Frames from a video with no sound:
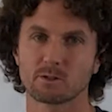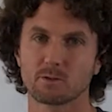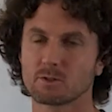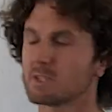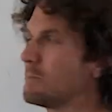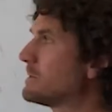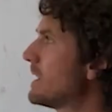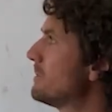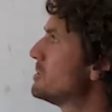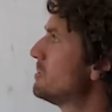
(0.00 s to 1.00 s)
So
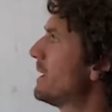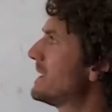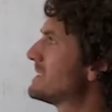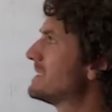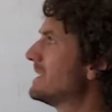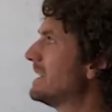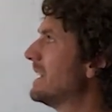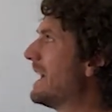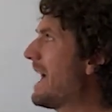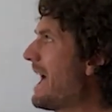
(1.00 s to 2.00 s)
sometimes you may
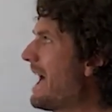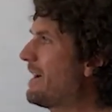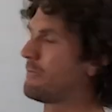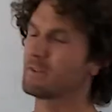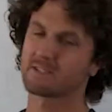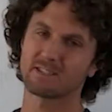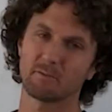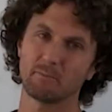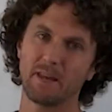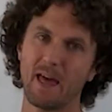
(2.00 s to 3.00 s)
see F
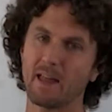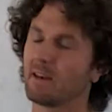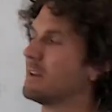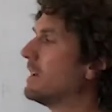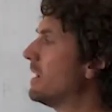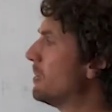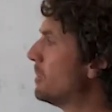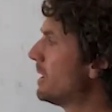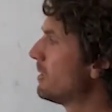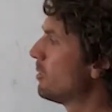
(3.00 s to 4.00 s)
sub net,
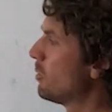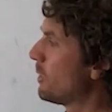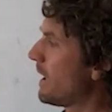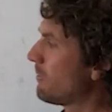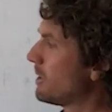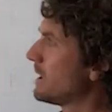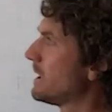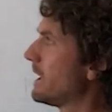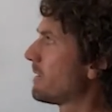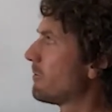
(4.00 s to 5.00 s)
but what I really
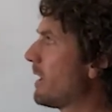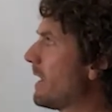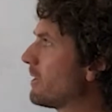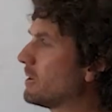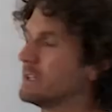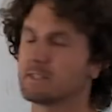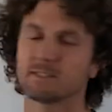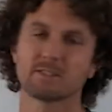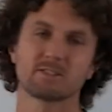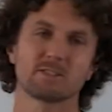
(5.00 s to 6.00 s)
like rather
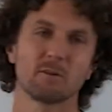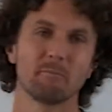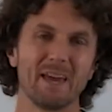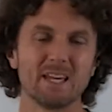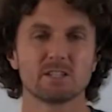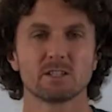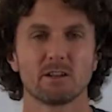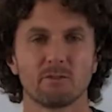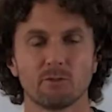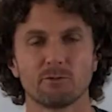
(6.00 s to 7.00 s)
is the summation
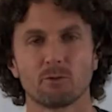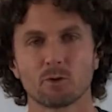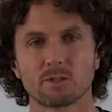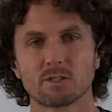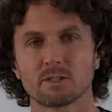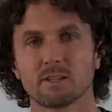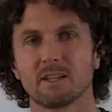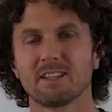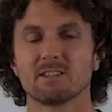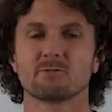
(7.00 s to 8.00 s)
of the forces,
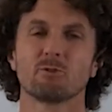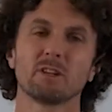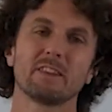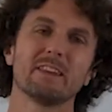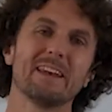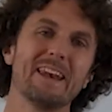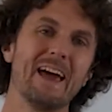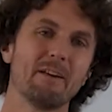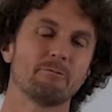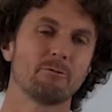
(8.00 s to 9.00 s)
and it is really the
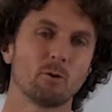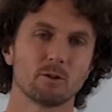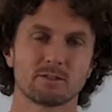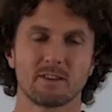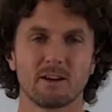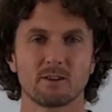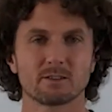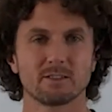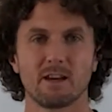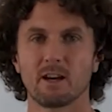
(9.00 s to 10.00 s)
net force. They are
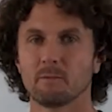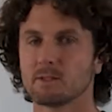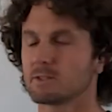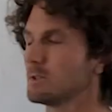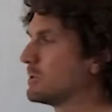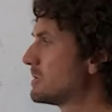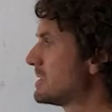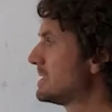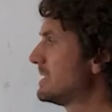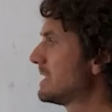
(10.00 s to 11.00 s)
synonymous. So
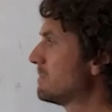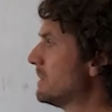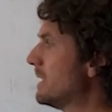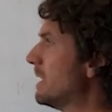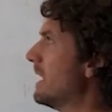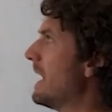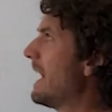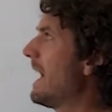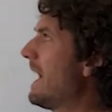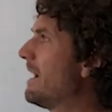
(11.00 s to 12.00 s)
sigma
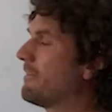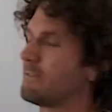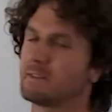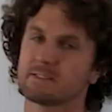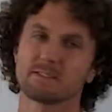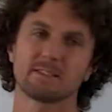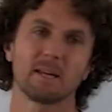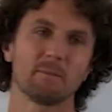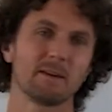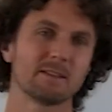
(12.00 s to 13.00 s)
F is the
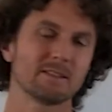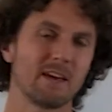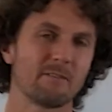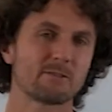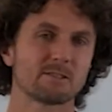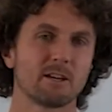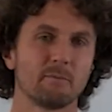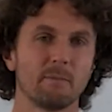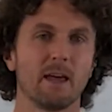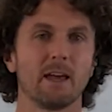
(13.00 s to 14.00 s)
same thing as F
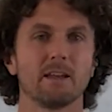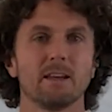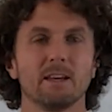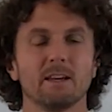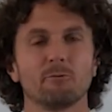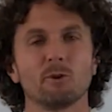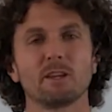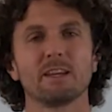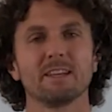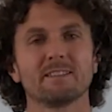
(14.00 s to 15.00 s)
sub net. It
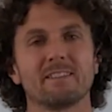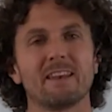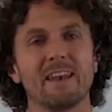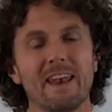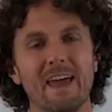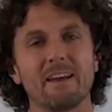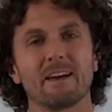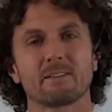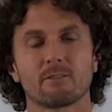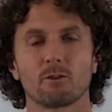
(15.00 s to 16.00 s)
really is the net
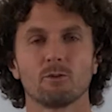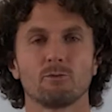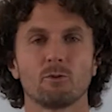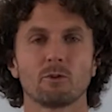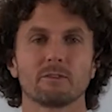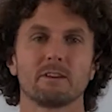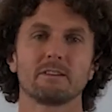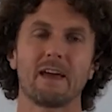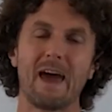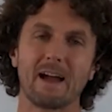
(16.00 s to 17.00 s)
external force that
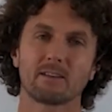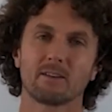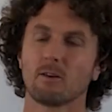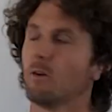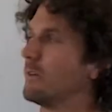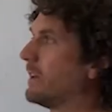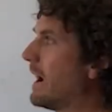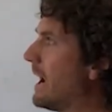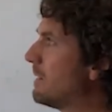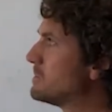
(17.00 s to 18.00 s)
is acting on the
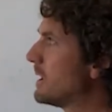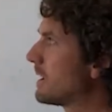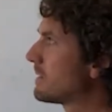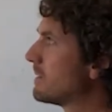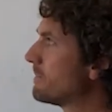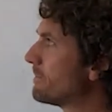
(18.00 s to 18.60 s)
object.